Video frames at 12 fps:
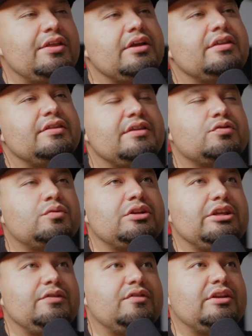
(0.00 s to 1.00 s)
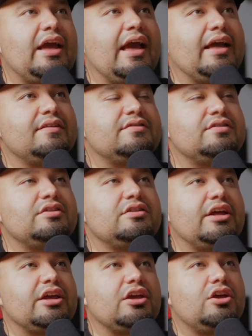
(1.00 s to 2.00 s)
i think in this one even adds
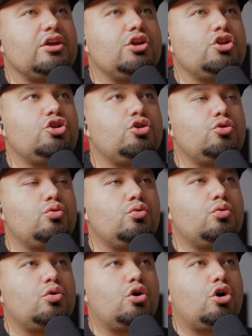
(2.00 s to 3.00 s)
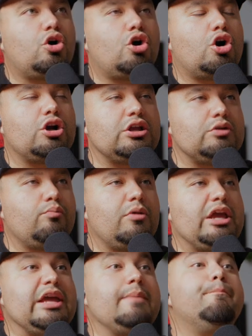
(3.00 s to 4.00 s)
like you are
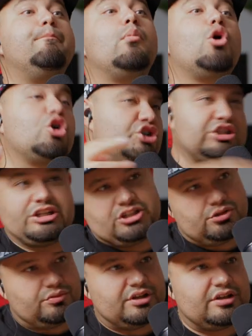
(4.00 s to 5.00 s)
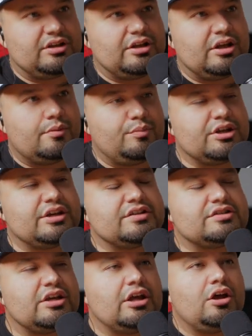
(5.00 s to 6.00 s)
immersed into it mm-hmm.
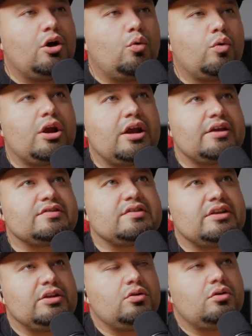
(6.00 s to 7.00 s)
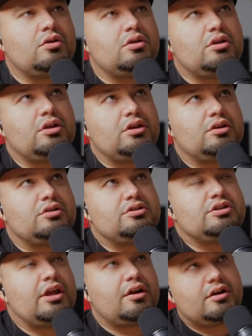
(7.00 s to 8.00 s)
because whereas in in
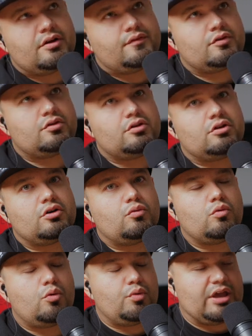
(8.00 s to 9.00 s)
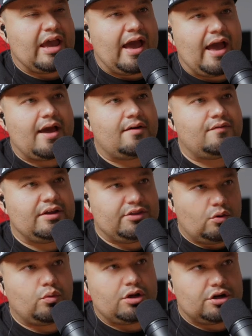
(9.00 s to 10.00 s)
Daredevil, what we have
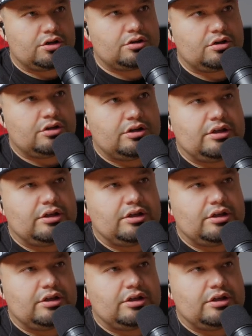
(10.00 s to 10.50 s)
in the winter